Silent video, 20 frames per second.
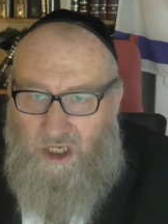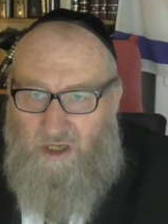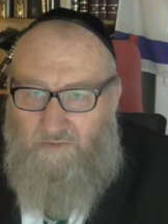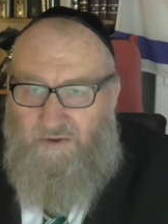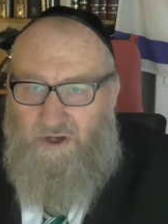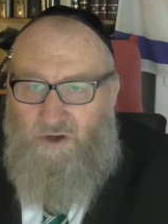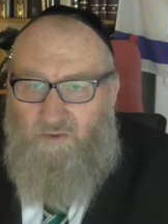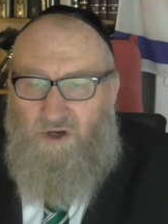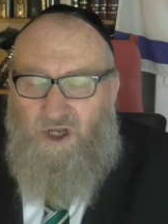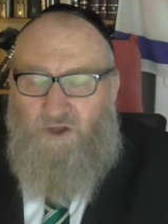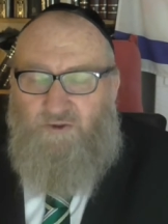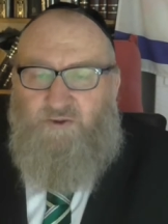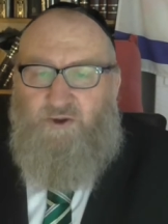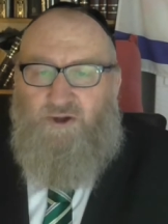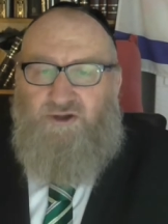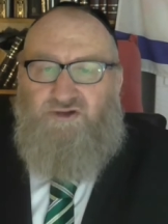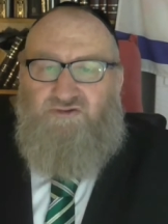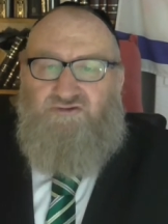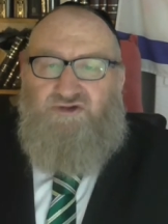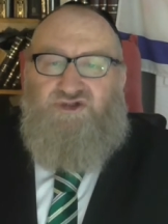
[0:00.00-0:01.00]
About one
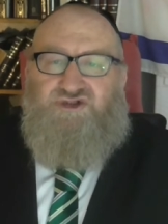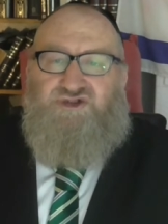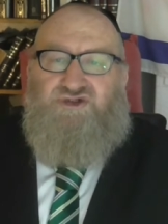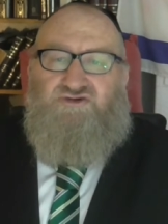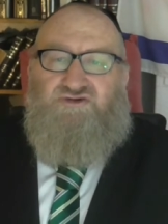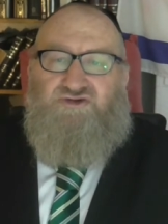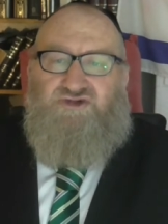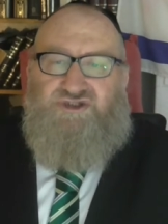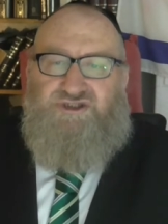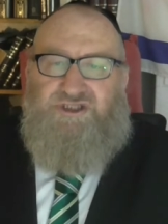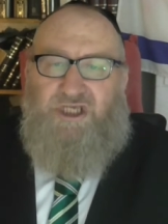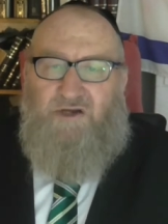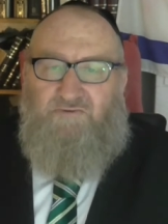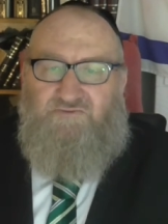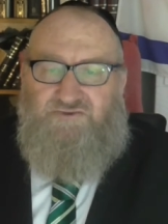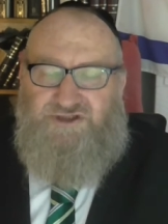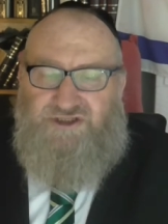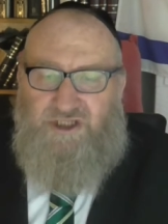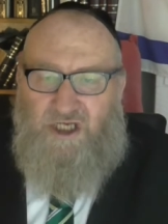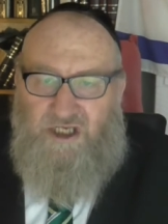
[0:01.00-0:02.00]
third of the Jews
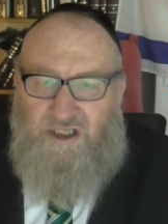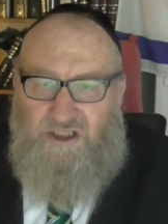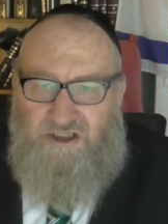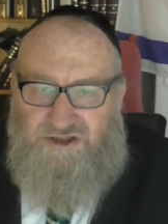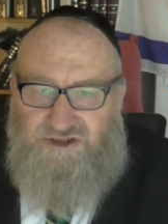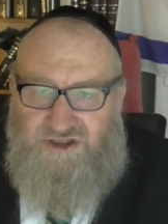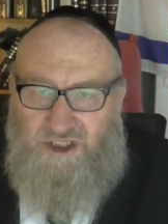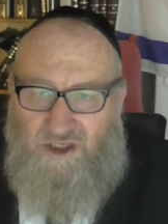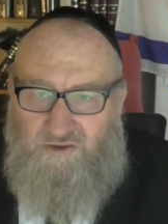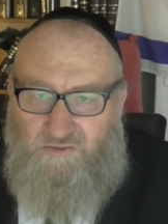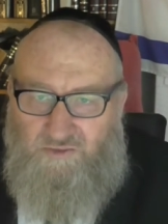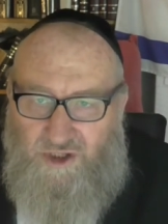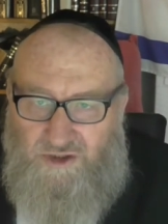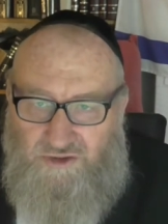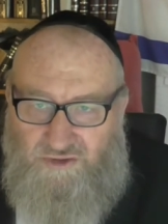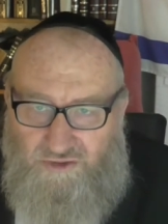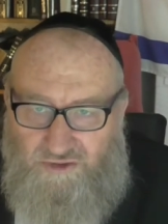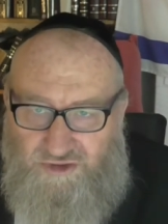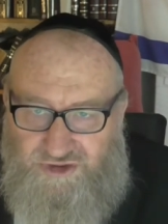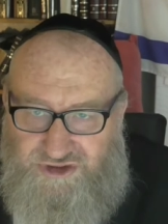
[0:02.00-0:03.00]
have J,
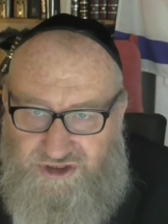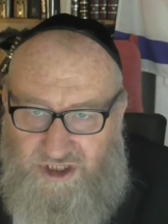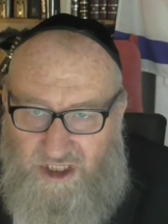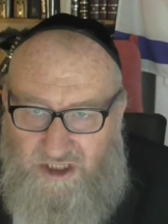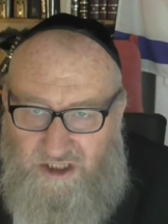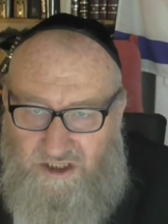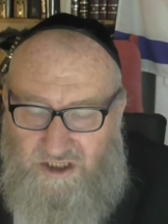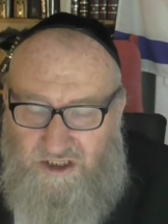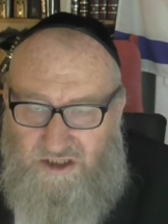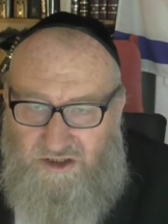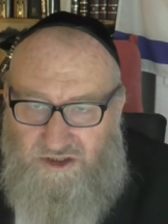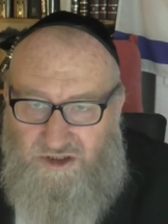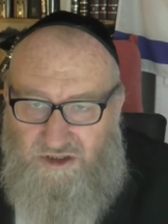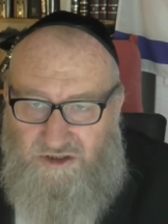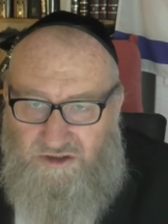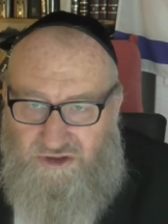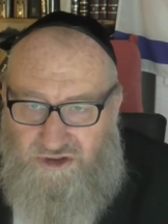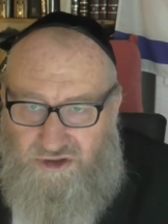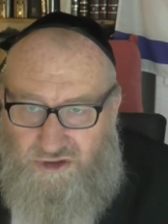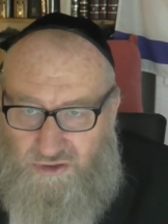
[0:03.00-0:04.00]
J1 or
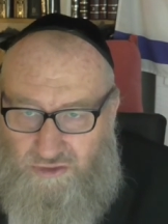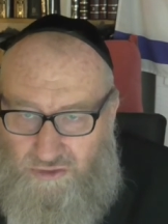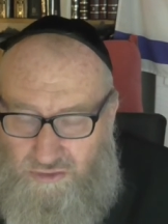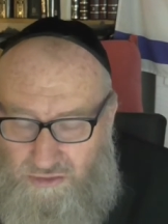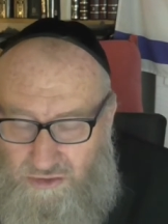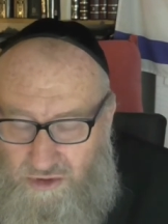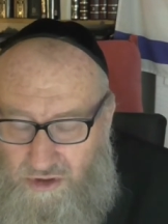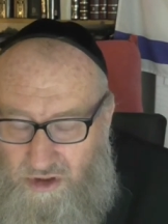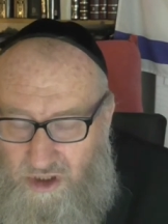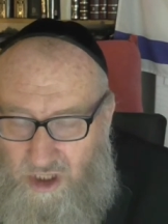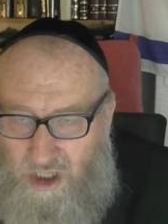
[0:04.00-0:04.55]
J2.